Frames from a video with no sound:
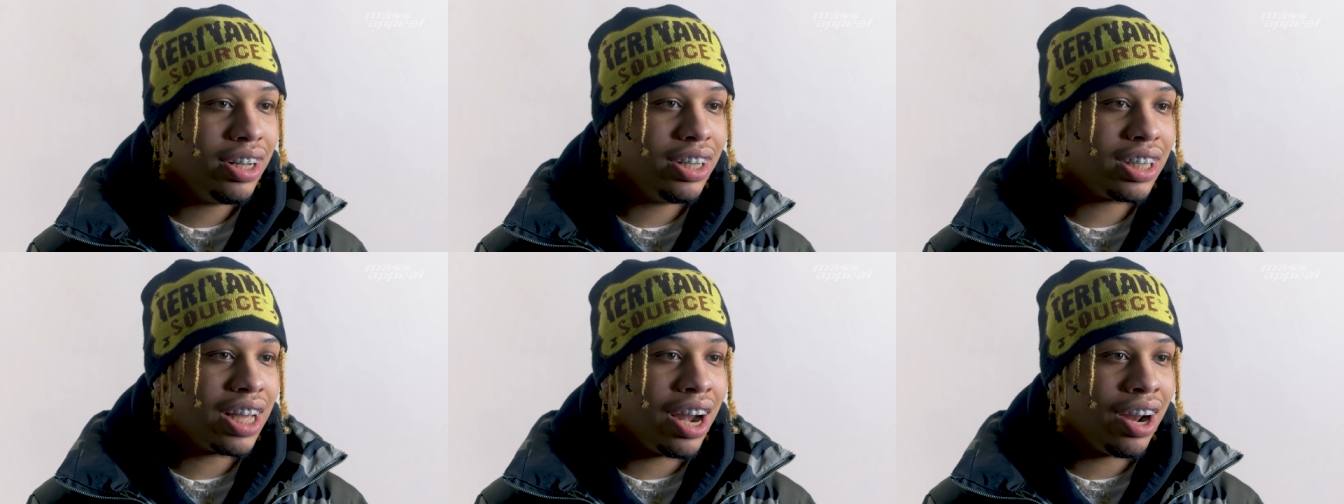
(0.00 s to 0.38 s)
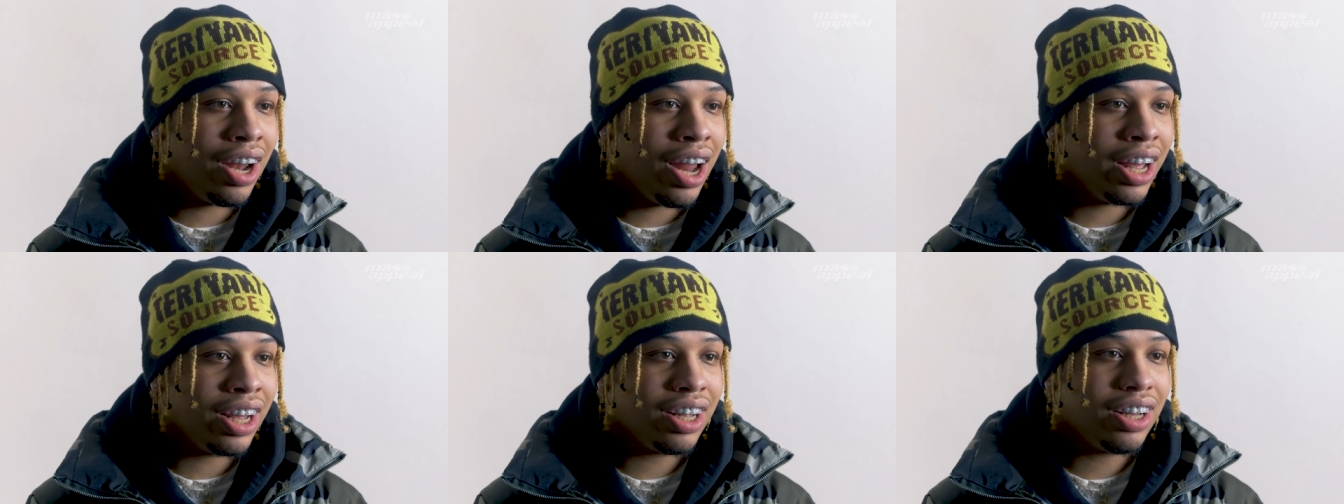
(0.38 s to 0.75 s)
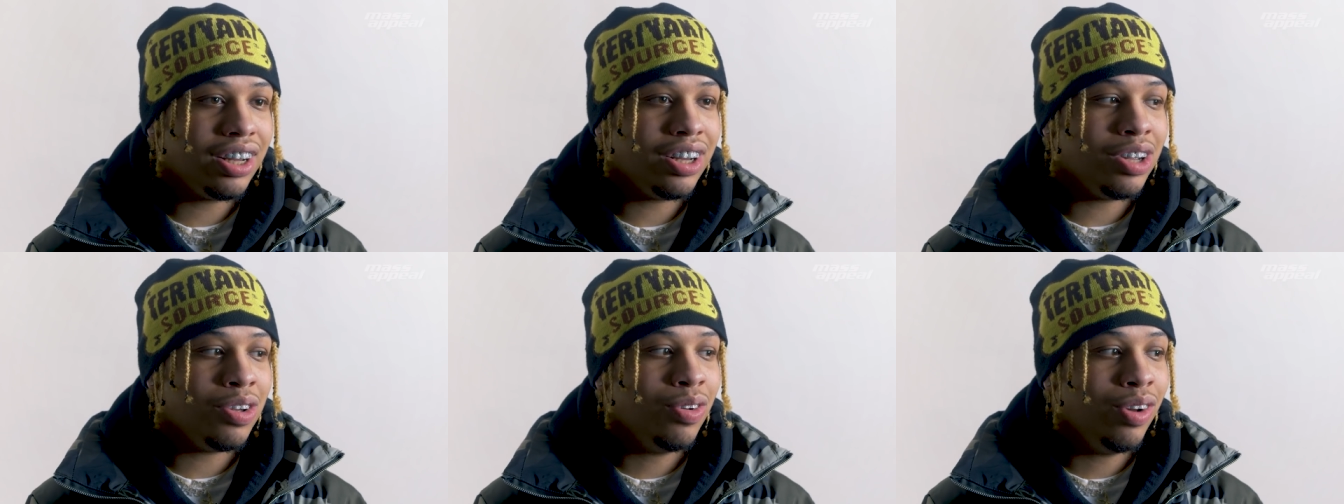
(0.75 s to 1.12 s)
It's kind of like
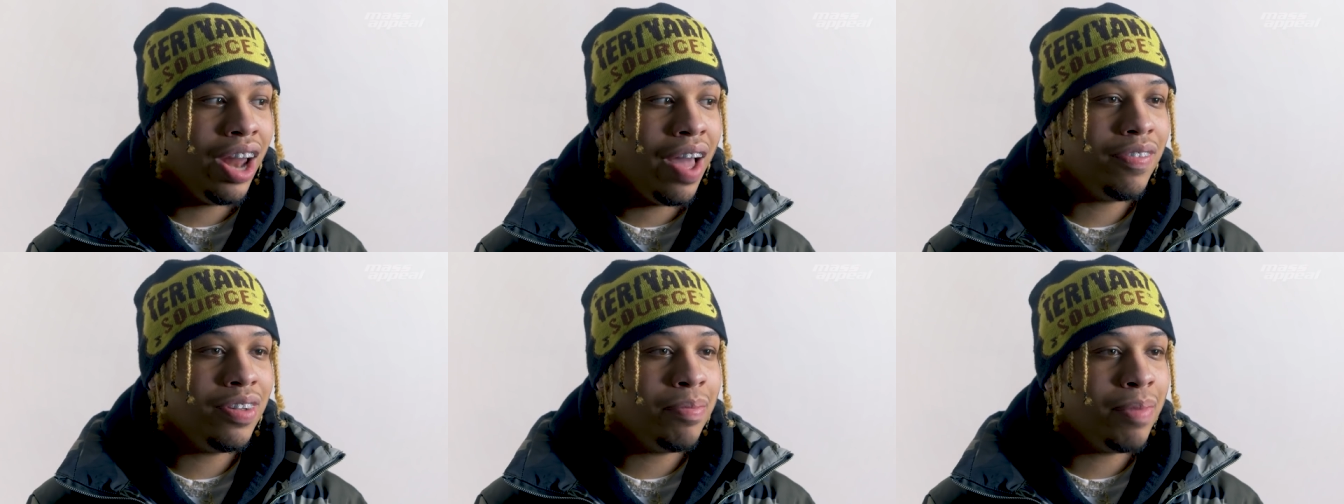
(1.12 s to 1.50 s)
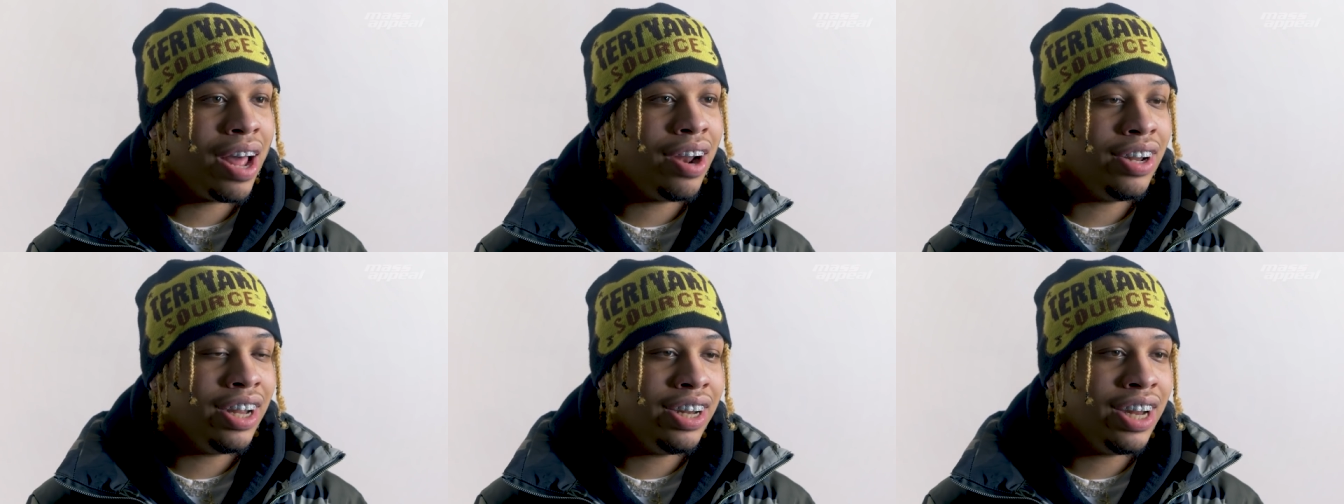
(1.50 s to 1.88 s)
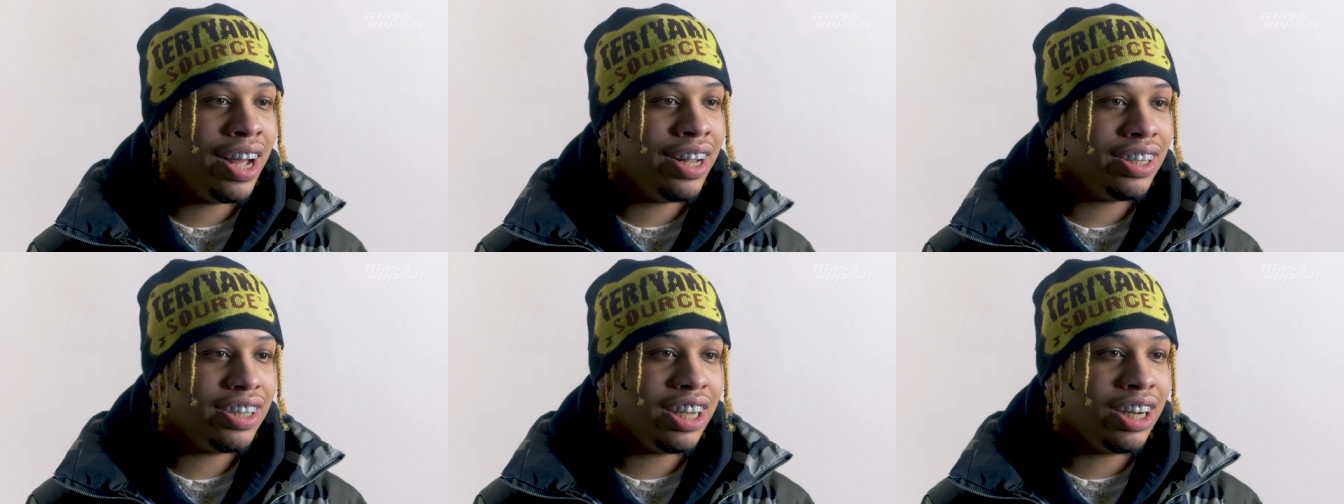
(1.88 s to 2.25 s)
you left them out in the
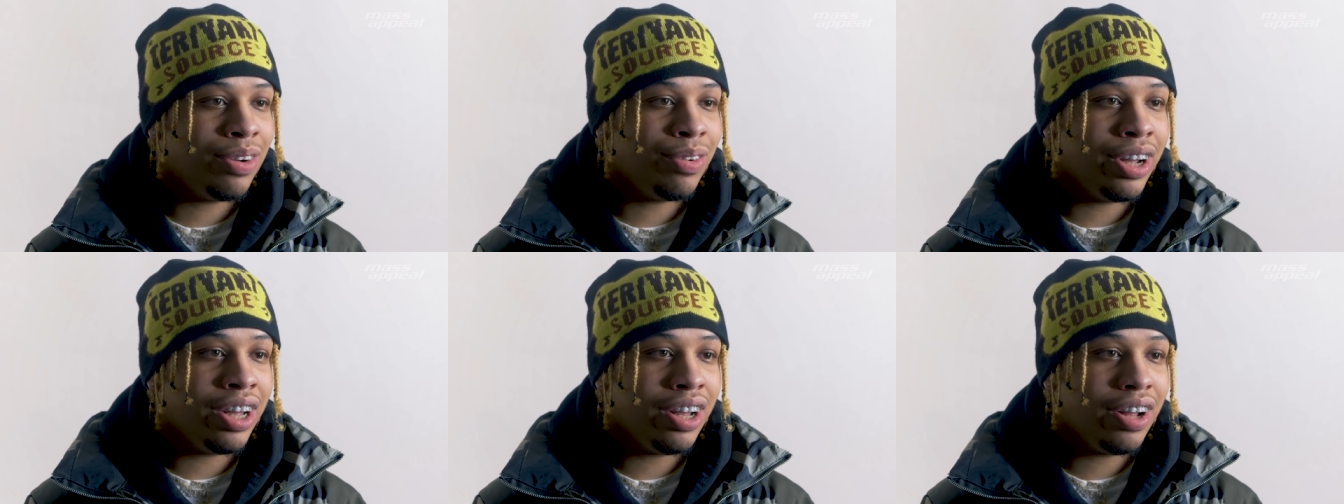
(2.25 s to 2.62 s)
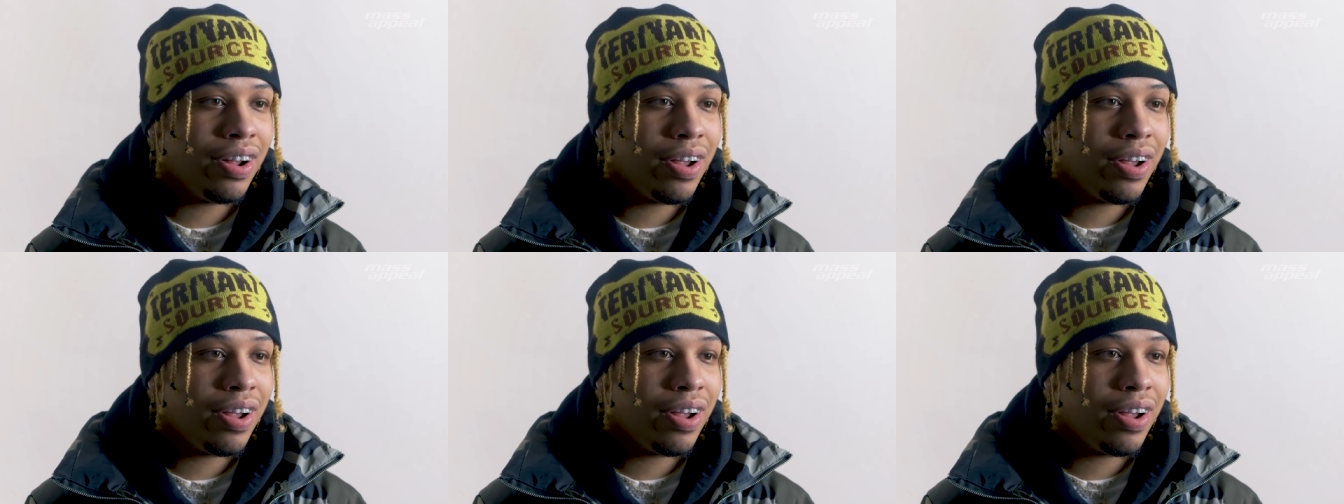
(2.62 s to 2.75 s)
dust in a way.